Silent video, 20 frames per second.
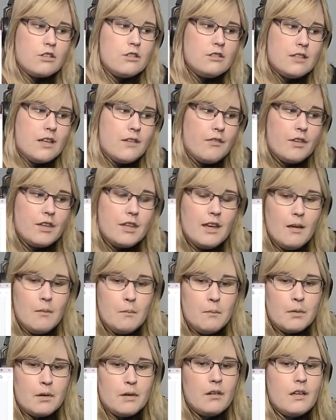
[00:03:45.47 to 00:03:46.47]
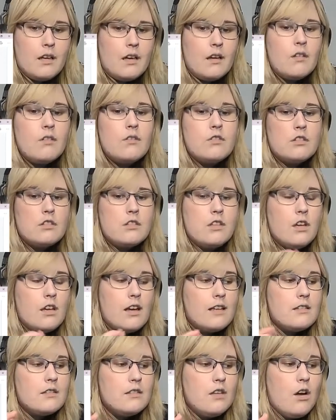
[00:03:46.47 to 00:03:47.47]
David Kemper. Now, just so you
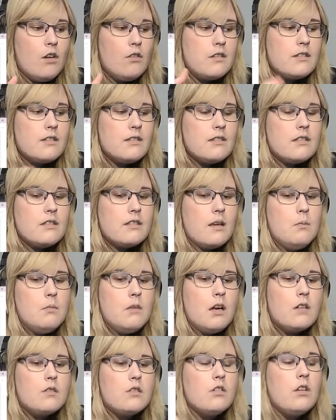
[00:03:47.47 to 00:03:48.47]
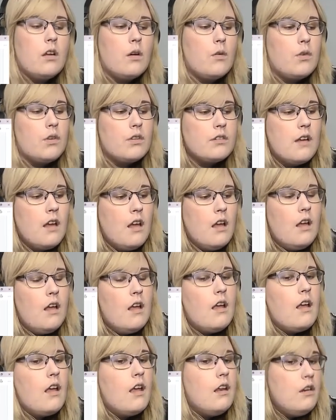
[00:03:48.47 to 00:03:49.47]
guys know, this is the same doctor that was
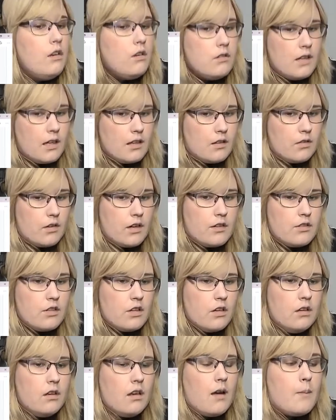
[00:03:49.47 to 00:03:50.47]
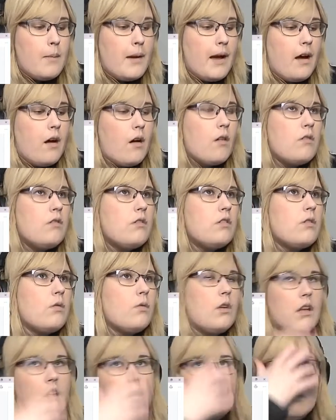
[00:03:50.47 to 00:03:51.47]
in her declaration about
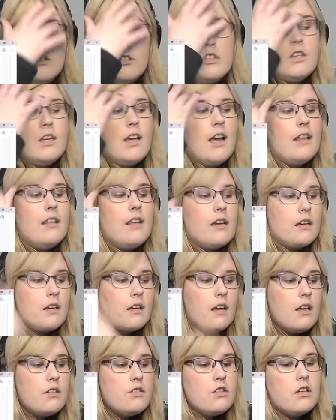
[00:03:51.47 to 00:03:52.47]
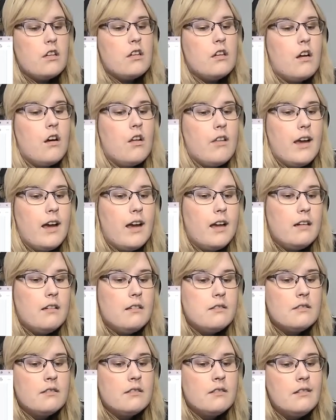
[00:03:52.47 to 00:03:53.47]
when she had that concussion and all that.
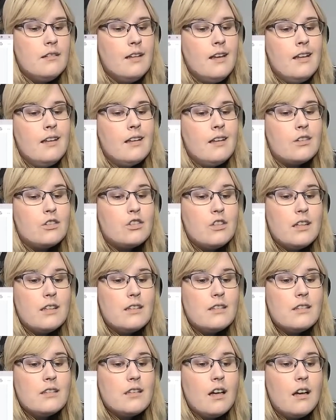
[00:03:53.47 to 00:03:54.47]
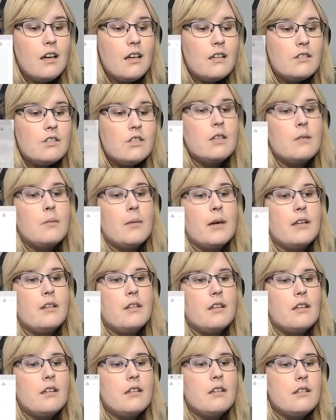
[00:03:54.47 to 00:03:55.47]
Now, she gets touchy about
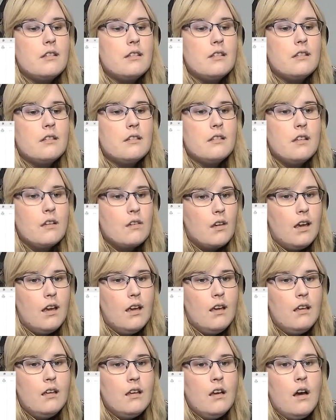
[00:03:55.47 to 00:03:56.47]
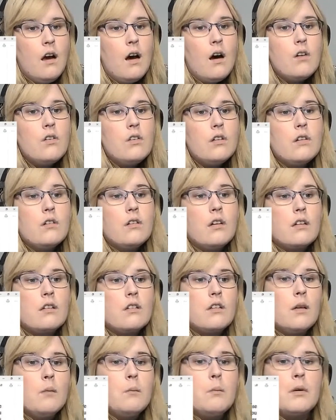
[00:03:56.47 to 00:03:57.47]
this. Okay? Oh, you know Dr.
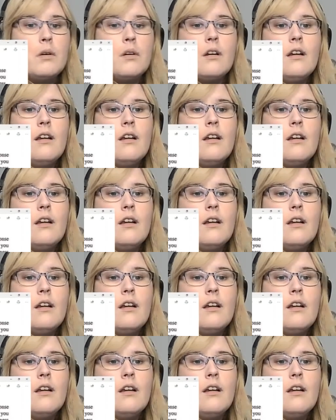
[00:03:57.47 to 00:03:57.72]
Kemper.